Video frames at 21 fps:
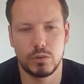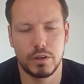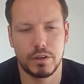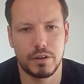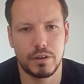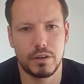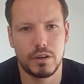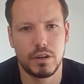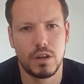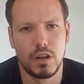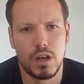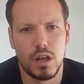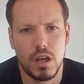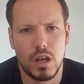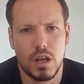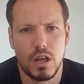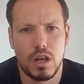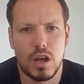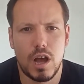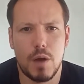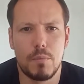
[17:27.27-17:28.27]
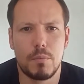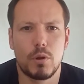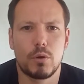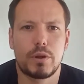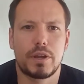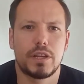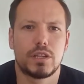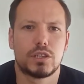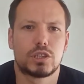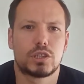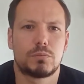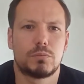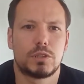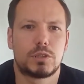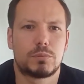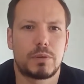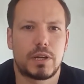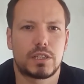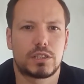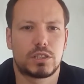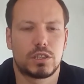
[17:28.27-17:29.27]
And I'm lucky in some
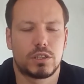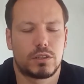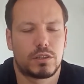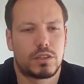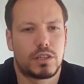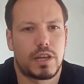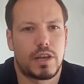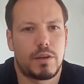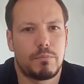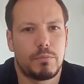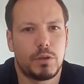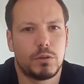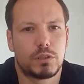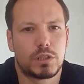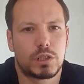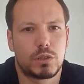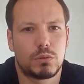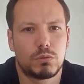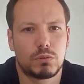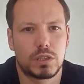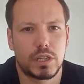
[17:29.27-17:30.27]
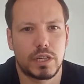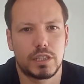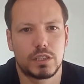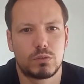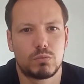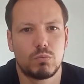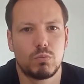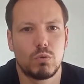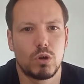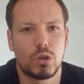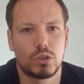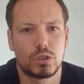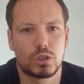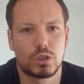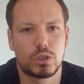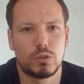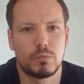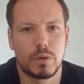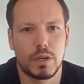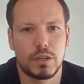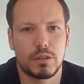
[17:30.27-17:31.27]
respects that their musical tastes weren't
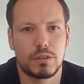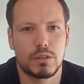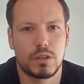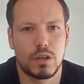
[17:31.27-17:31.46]
too bad.